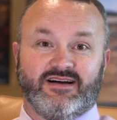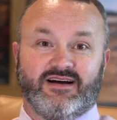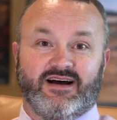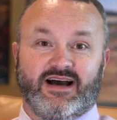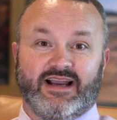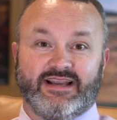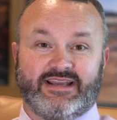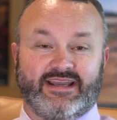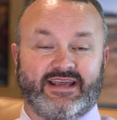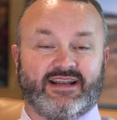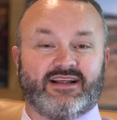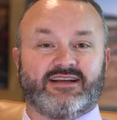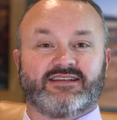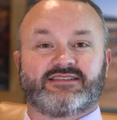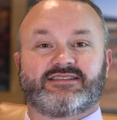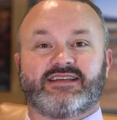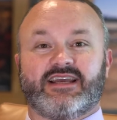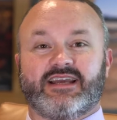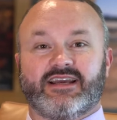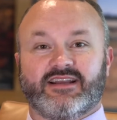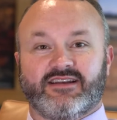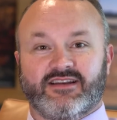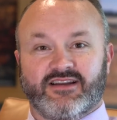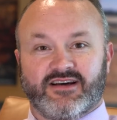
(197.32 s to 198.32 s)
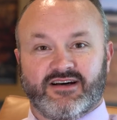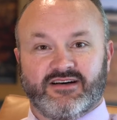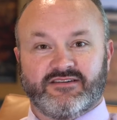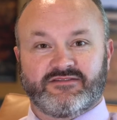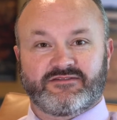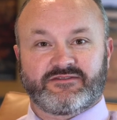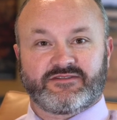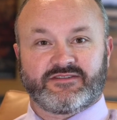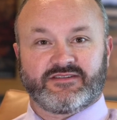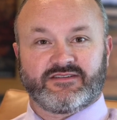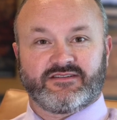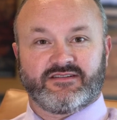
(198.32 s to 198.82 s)
I cannot say
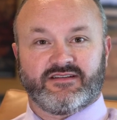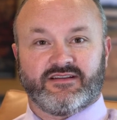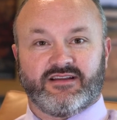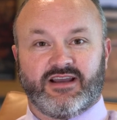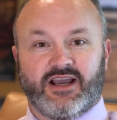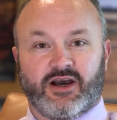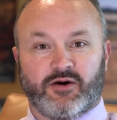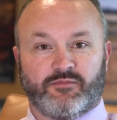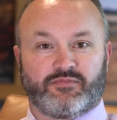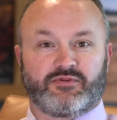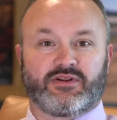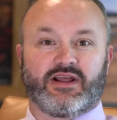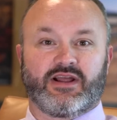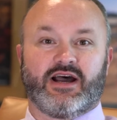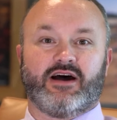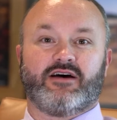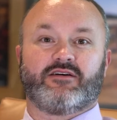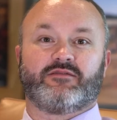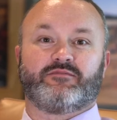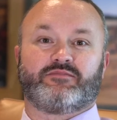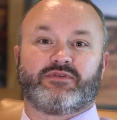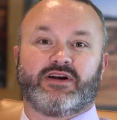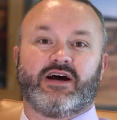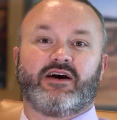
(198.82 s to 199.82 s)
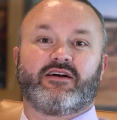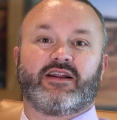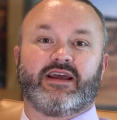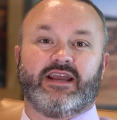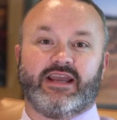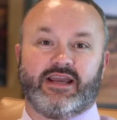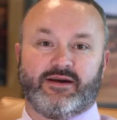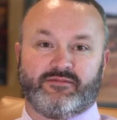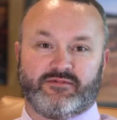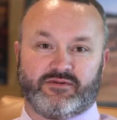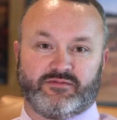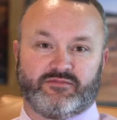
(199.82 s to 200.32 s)
enough how proud I
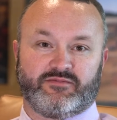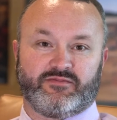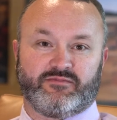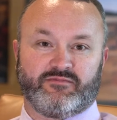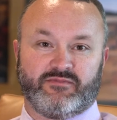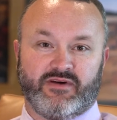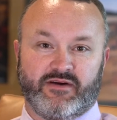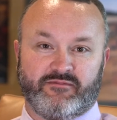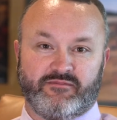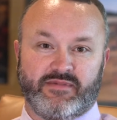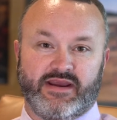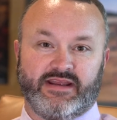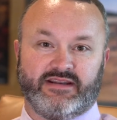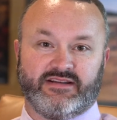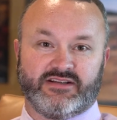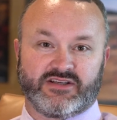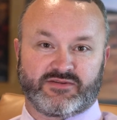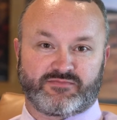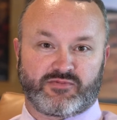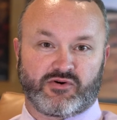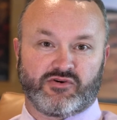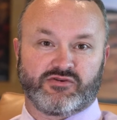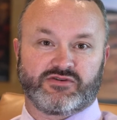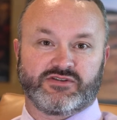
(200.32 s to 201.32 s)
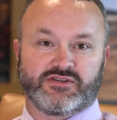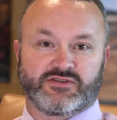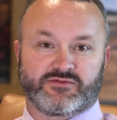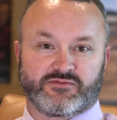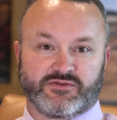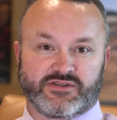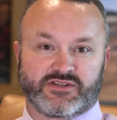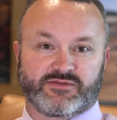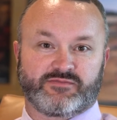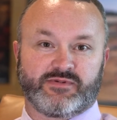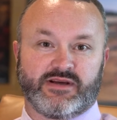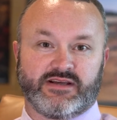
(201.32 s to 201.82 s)
am to have made this purchase
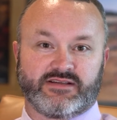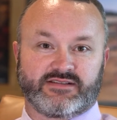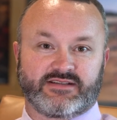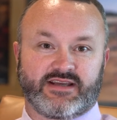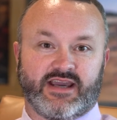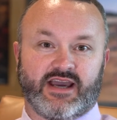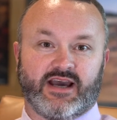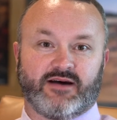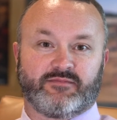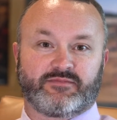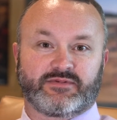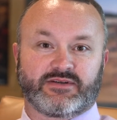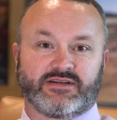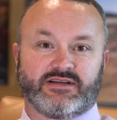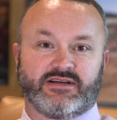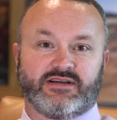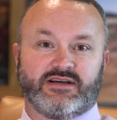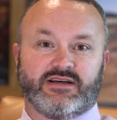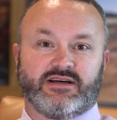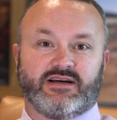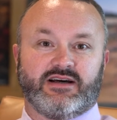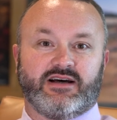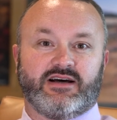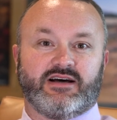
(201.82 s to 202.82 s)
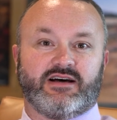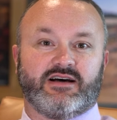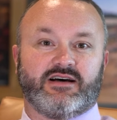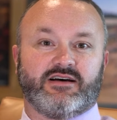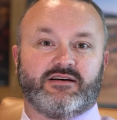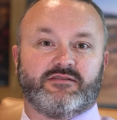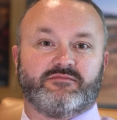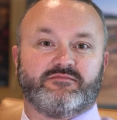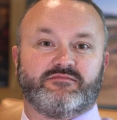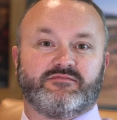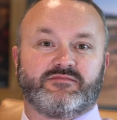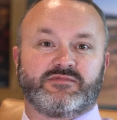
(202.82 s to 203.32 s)
with SpaceKap.
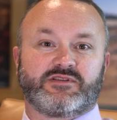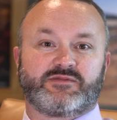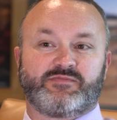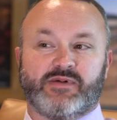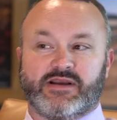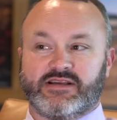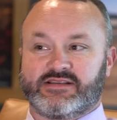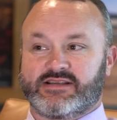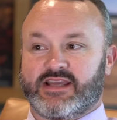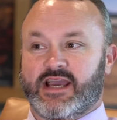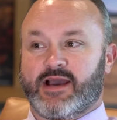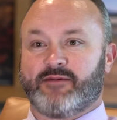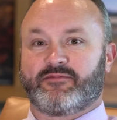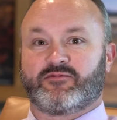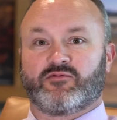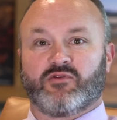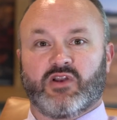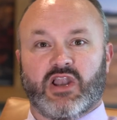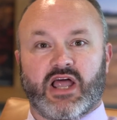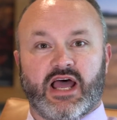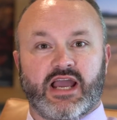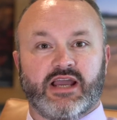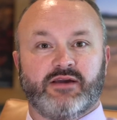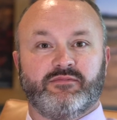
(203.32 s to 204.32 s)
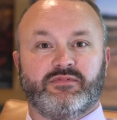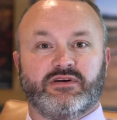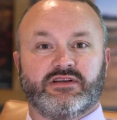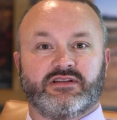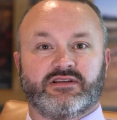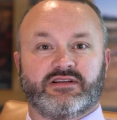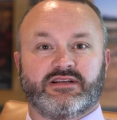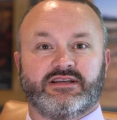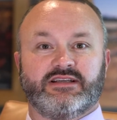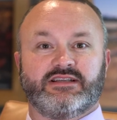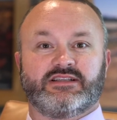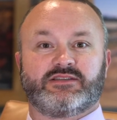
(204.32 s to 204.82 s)
SpaceKap's
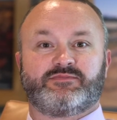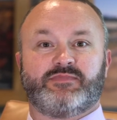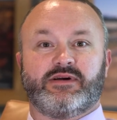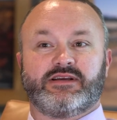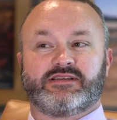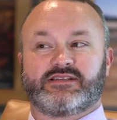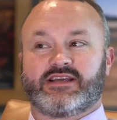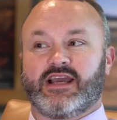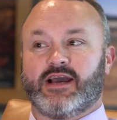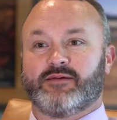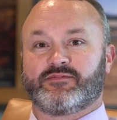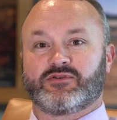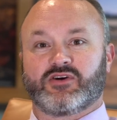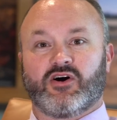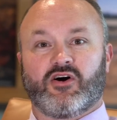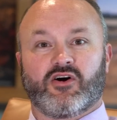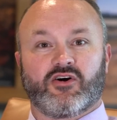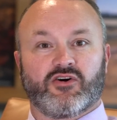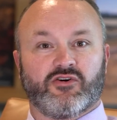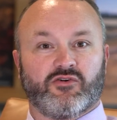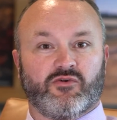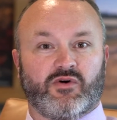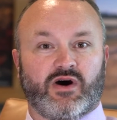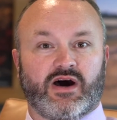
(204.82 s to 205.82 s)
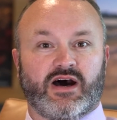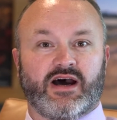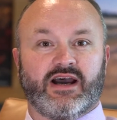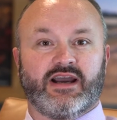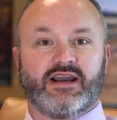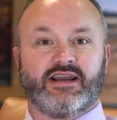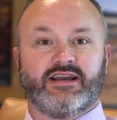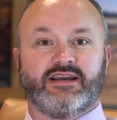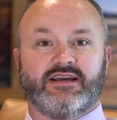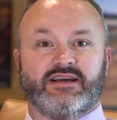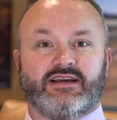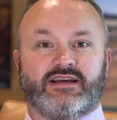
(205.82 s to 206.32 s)
reliability, SpaceKap's
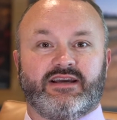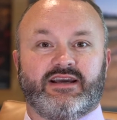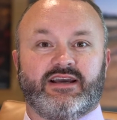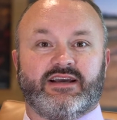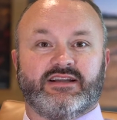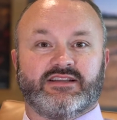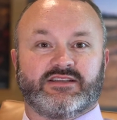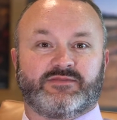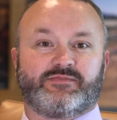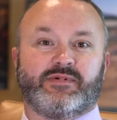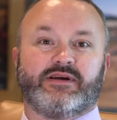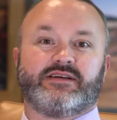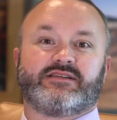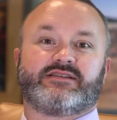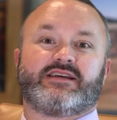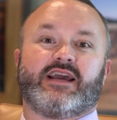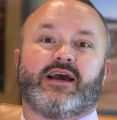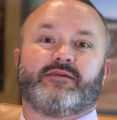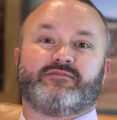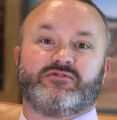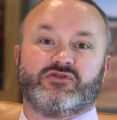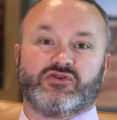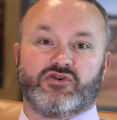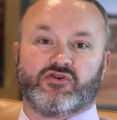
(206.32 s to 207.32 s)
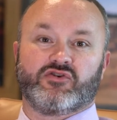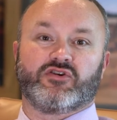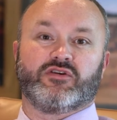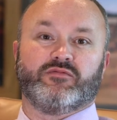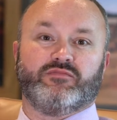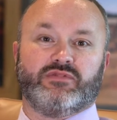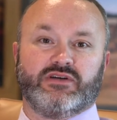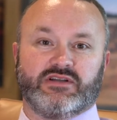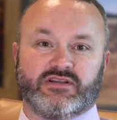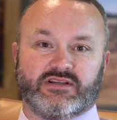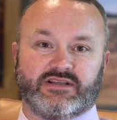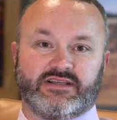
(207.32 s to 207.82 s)
ROI, and SpaceKap's
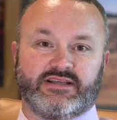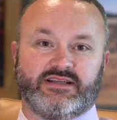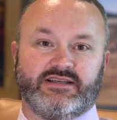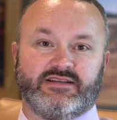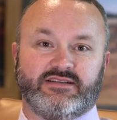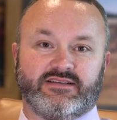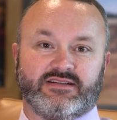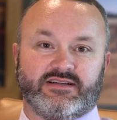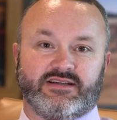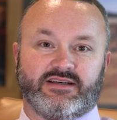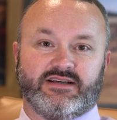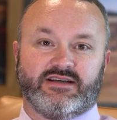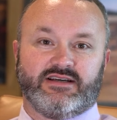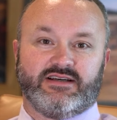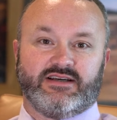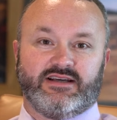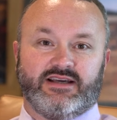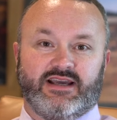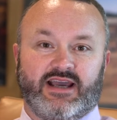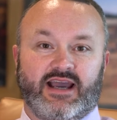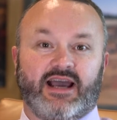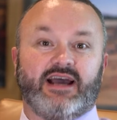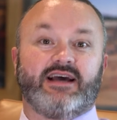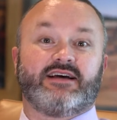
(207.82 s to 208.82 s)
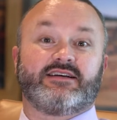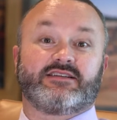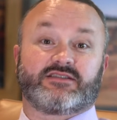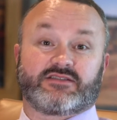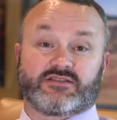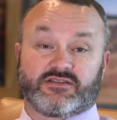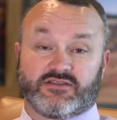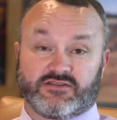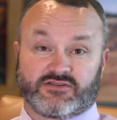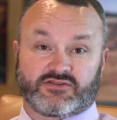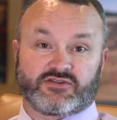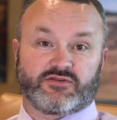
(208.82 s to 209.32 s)
durability has
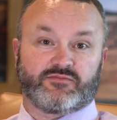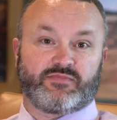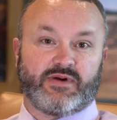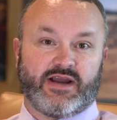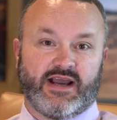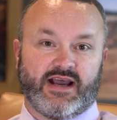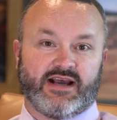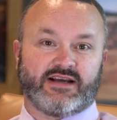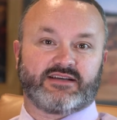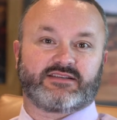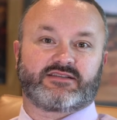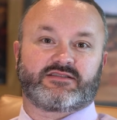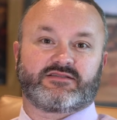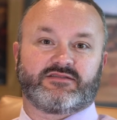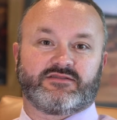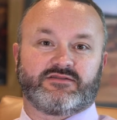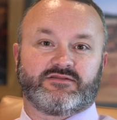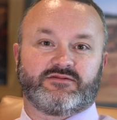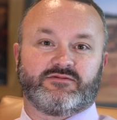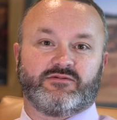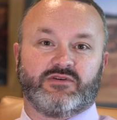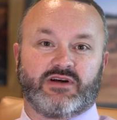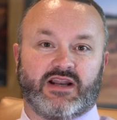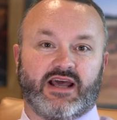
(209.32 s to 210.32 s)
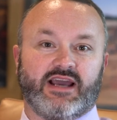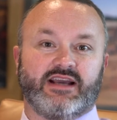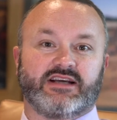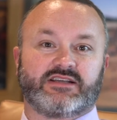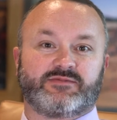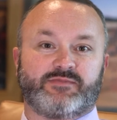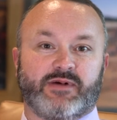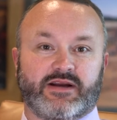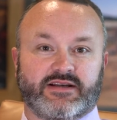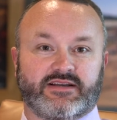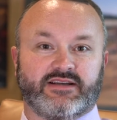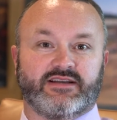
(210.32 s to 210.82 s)
surpassed what I
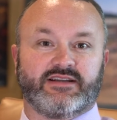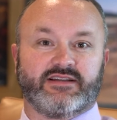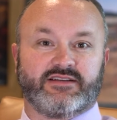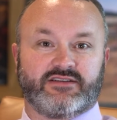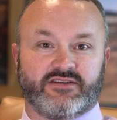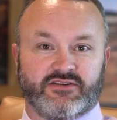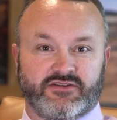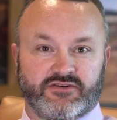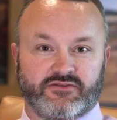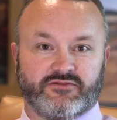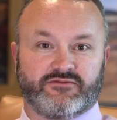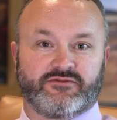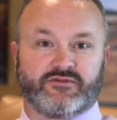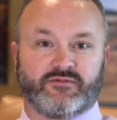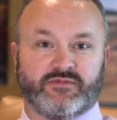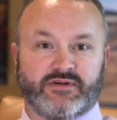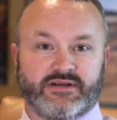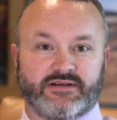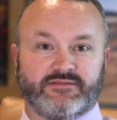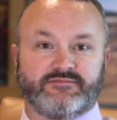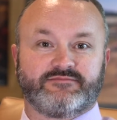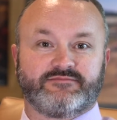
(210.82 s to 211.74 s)
expected it to do for me.